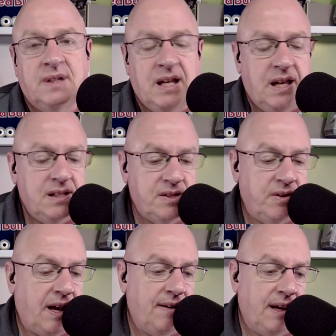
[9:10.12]
Right. So
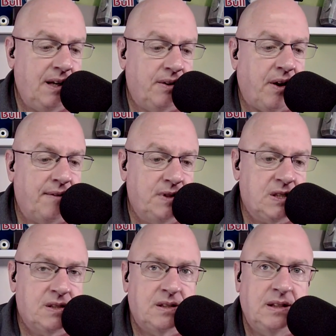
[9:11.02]
I, I don't know. I'm
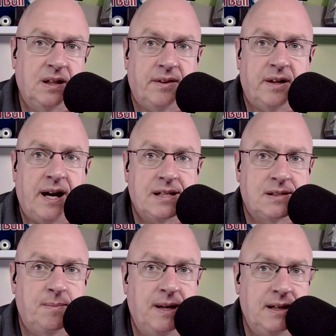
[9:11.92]
just you know there has to
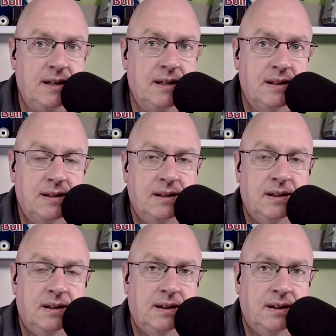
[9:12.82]
be
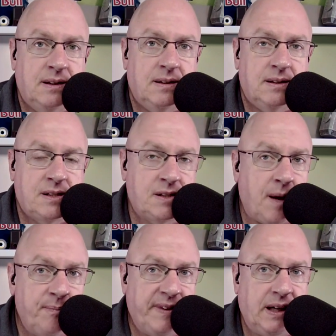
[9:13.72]

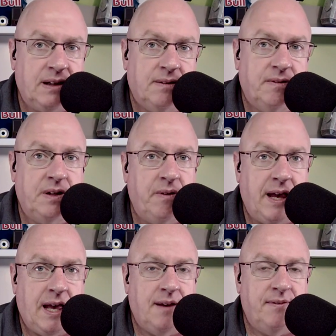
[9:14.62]
something when you
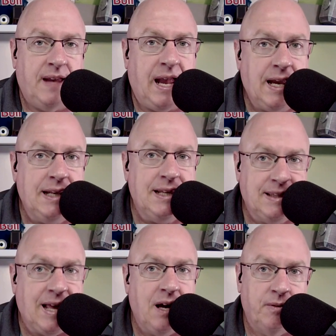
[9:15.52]
have 80
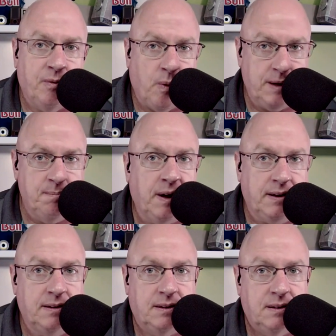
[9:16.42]
one month
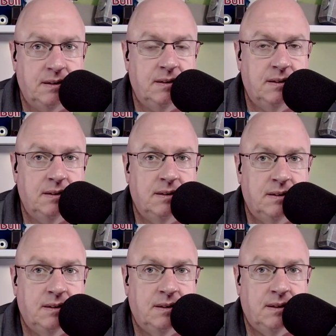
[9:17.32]

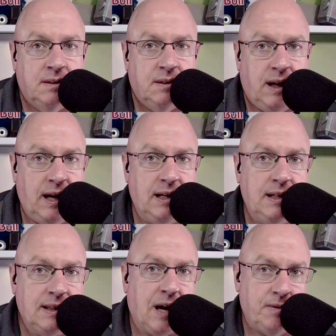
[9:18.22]

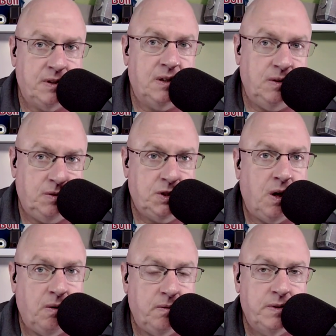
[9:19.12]
80,000 new
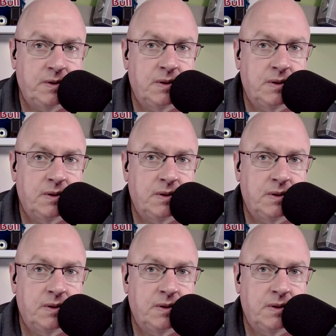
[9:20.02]
shows